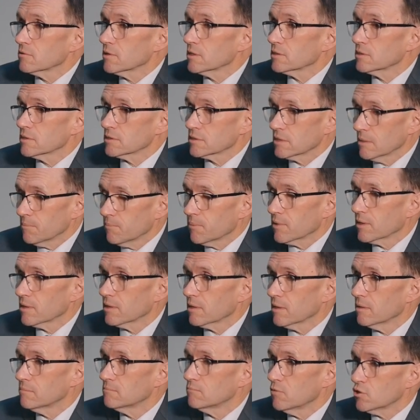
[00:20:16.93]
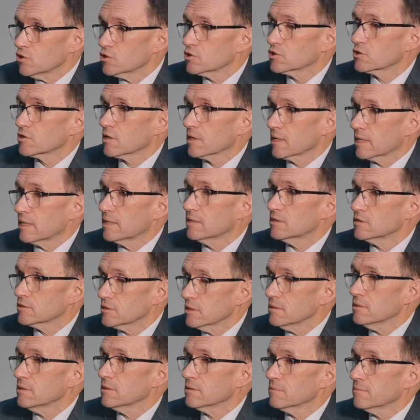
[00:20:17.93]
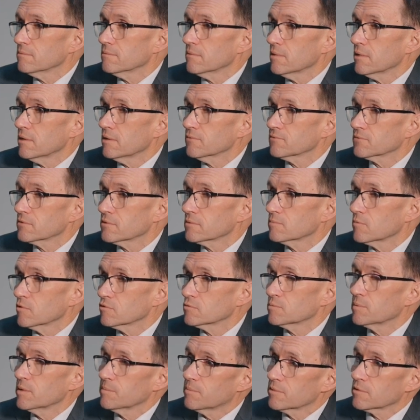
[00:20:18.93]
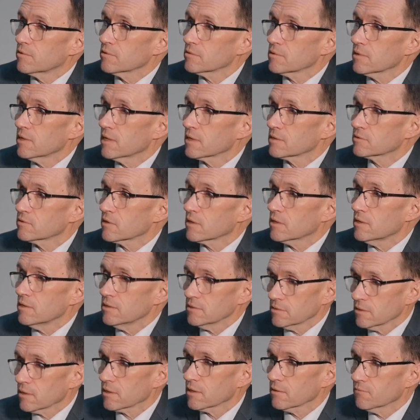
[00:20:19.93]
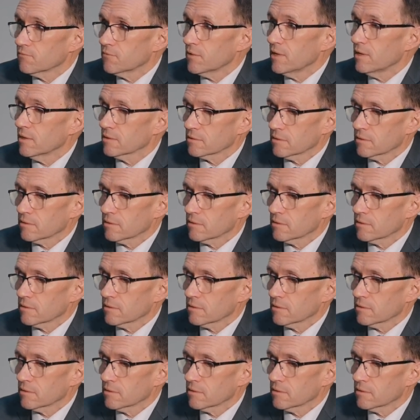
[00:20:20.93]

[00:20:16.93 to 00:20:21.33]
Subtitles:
it is simply a much cleaner city after most people got electric cars. I can feel it.